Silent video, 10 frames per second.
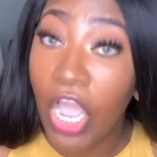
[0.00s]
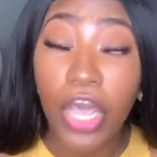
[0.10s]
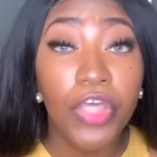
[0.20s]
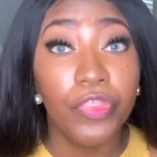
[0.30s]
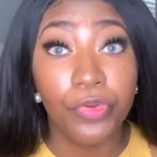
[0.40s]

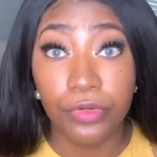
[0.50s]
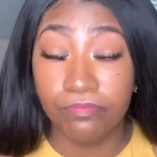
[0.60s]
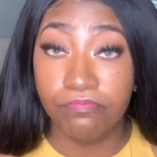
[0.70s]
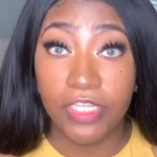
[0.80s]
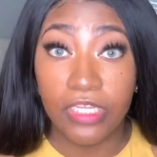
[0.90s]
other
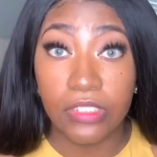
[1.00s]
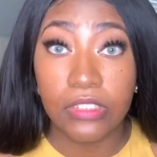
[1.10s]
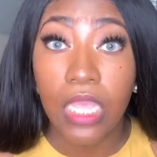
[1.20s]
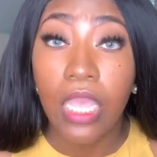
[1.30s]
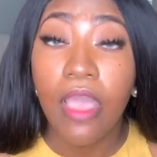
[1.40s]
things.
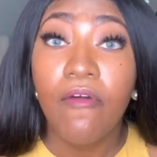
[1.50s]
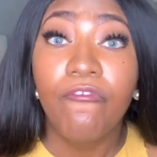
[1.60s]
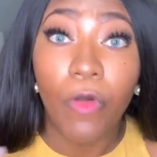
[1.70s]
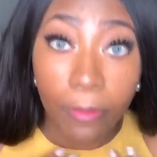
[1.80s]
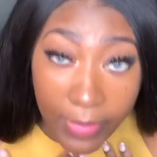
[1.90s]

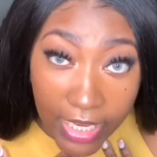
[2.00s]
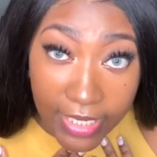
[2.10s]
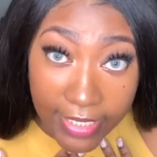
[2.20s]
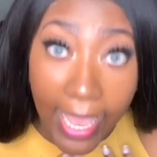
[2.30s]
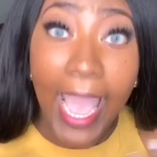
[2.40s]
For
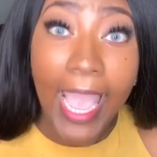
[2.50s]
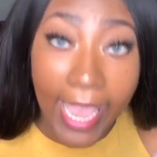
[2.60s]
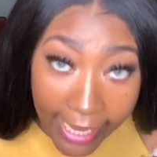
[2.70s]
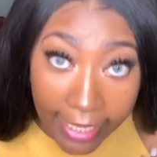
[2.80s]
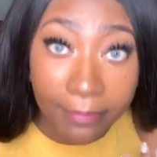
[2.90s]
me, I
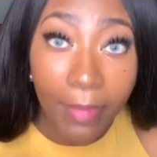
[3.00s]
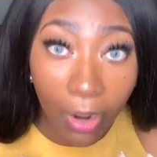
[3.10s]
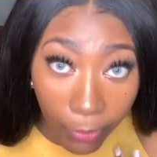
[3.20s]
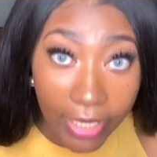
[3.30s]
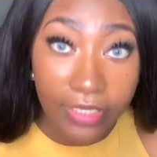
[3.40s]
ate my
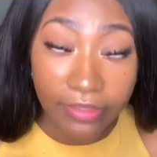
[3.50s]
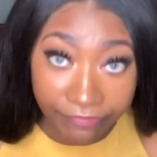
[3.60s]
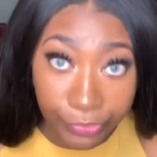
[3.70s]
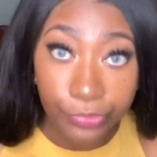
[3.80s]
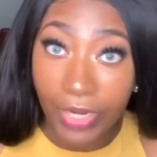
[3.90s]
weight in
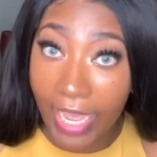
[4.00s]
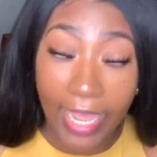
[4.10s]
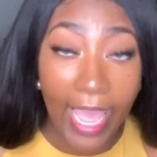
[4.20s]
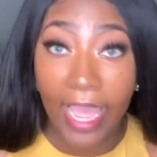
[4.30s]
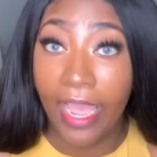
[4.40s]
food.
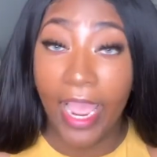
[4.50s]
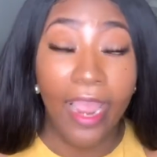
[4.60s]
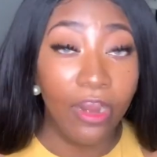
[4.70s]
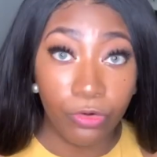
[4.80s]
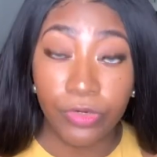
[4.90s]

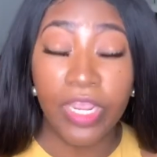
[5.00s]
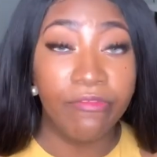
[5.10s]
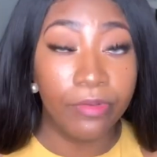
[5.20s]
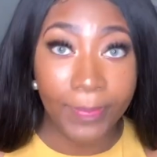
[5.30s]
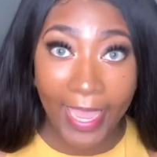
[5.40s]
I earned
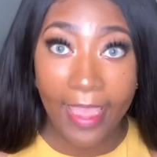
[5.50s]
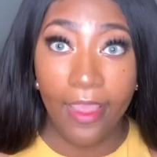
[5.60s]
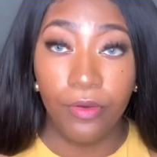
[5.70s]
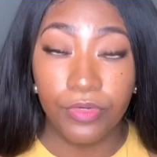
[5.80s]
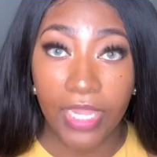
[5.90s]
every
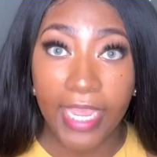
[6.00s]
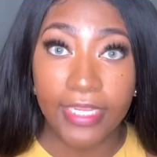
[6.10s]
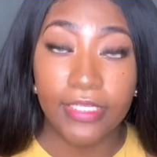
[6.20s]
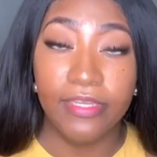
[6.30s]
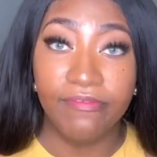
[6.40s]
pound. Like
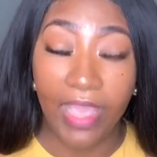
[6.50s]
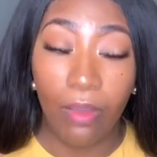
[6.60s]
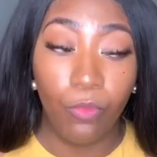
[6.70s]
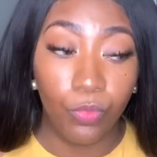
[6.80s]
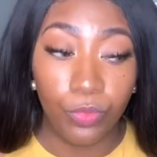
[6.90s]
if I
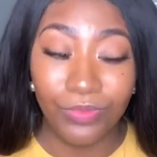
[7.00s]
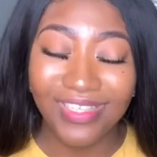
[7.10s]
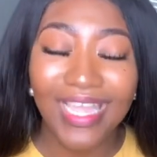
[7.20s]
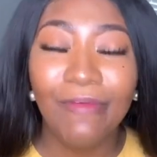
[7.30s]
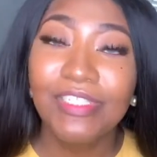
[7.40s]

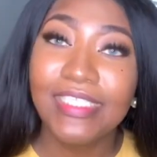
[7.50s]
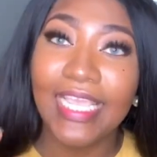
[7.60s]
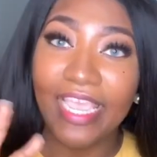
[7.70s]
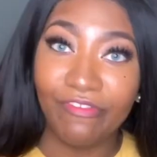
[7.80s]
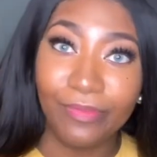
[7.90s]
wouldn't
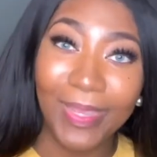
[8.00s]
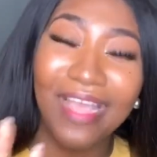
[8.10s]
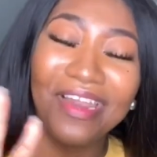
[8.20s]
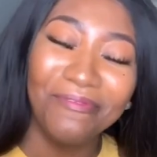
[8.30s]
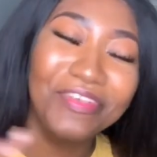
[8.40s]
say every
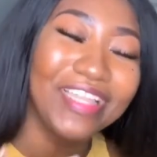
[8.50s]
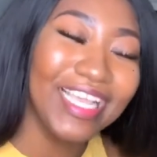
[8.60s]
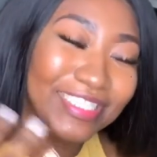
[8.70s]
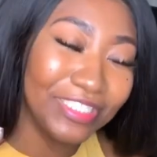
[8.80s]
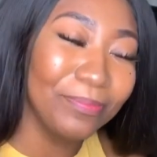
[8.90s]
pound. I feel
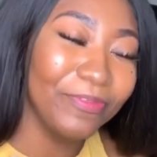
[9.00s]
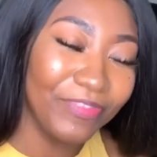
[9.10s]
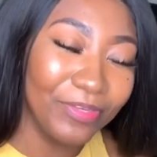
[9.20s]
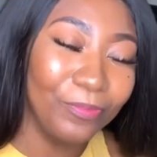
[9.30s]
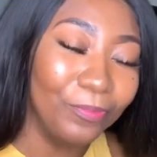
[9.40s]
like some of
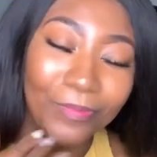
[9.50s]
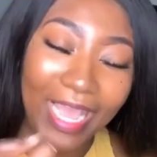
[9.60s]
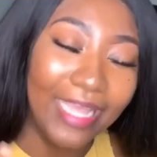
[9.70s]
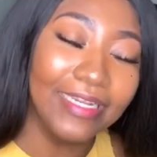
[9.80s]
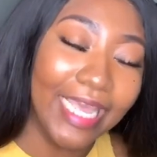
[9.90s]
them
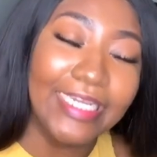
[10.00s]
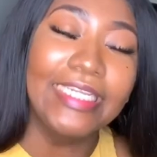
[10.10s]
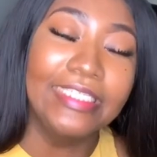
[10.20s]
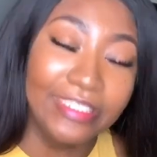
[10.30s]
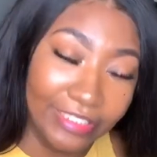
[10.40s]
I
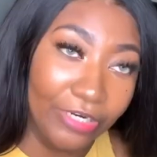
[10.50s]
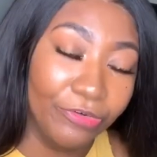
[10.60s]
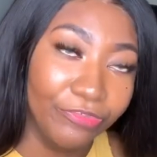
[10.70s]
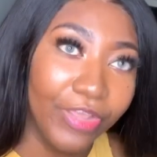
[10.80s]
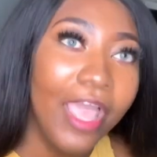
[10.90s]
didn't
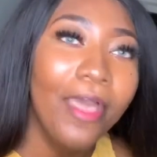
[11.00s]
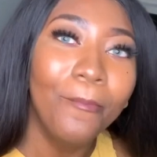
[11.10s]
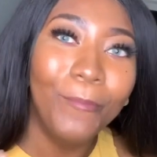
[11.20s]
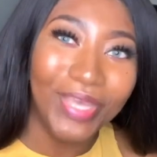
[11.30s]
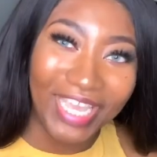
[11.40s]
deserve,
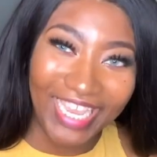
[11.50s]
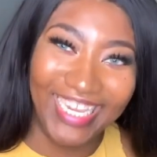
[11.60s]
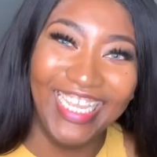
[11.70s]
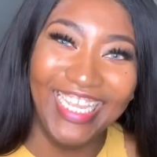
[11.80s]
but